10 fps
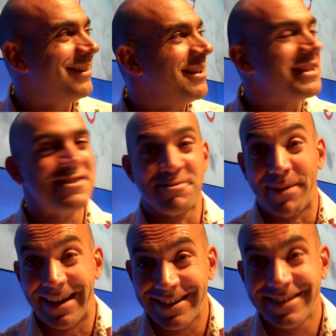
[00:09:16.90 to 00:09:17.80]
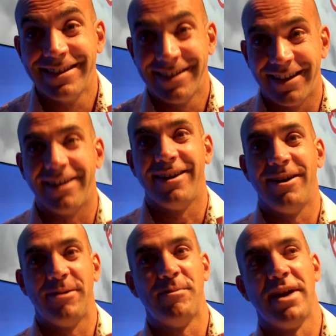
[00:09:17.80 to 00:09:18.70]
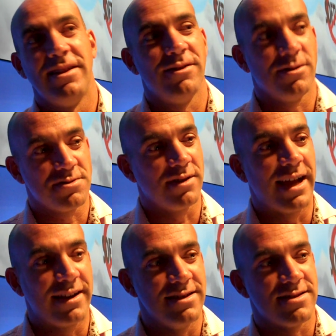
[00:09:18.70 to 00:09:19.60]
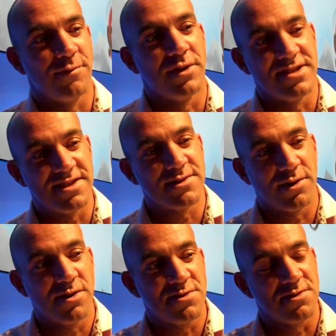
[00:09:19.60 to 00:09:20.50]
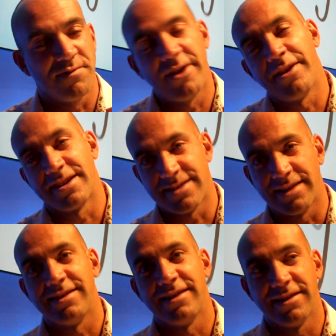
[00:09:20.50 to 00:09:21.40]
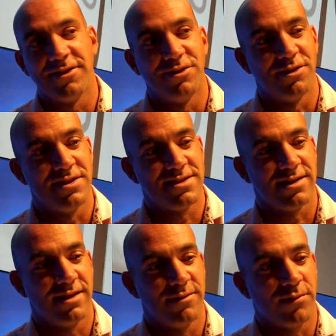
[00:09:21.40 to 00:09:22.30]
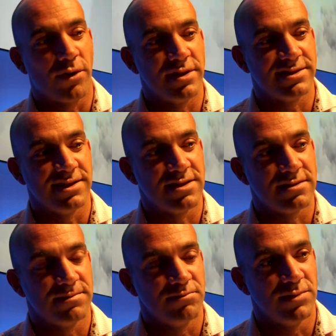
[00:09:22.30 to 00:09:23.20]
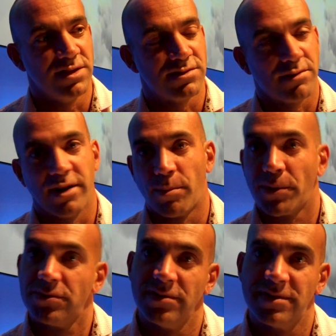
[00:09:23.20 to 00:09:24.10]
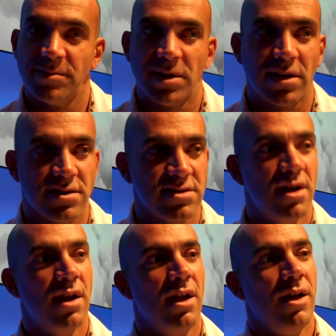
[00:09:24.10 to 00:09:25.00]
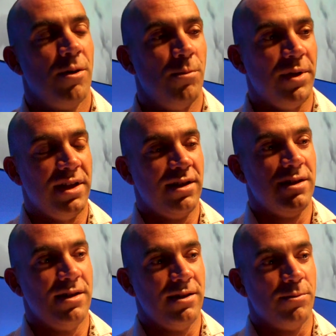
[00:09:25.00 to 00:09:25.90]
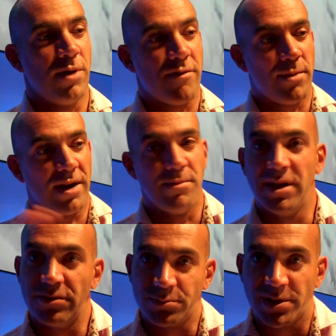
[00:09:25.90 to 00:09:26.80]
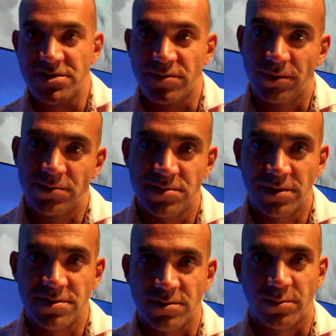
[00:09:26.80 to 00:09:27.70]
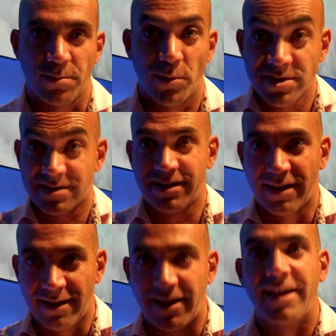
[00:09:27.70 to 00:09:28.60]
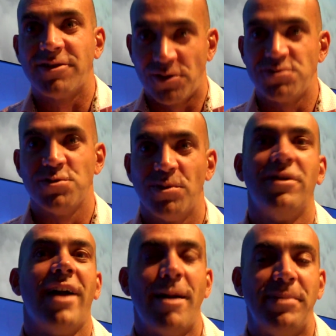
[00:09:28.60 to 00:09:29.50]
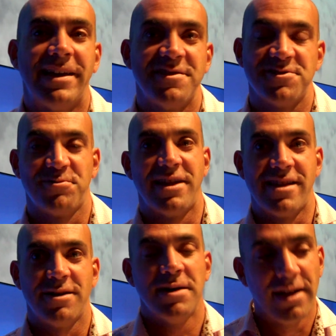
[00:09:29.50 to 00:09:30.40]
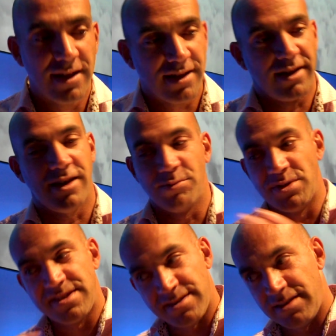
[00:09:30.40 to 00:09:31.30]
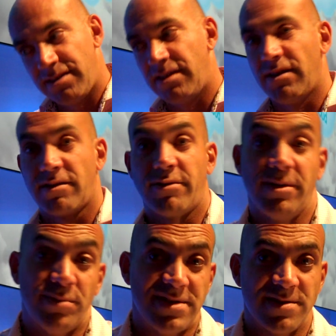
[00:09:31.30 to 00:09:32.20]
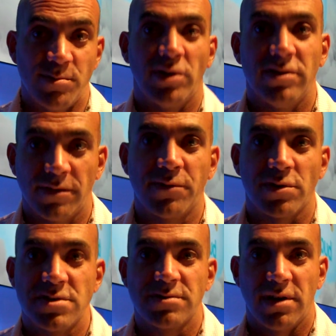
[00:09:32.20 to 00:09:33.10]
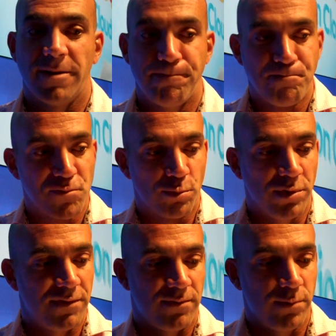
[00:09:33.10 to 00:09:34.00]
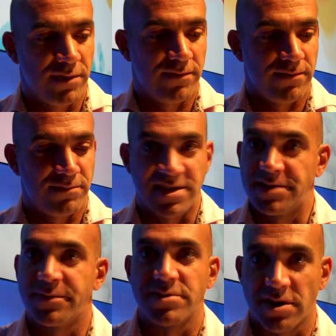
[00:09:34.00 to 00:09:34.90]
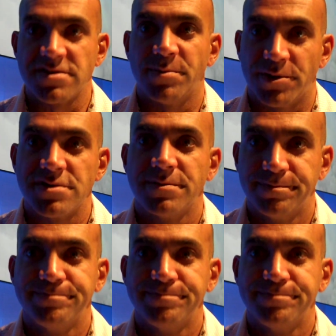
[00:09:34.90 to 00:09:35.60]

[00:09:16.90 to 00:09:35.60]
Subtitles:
in Japan, and also likely in San Francisco. So very exciting. You know, it's for us it's a great opportunity, because we have about 1 million registered users, so we're mostly an end consumer application right now, and we see a great business model, of course, with Salesforce customers.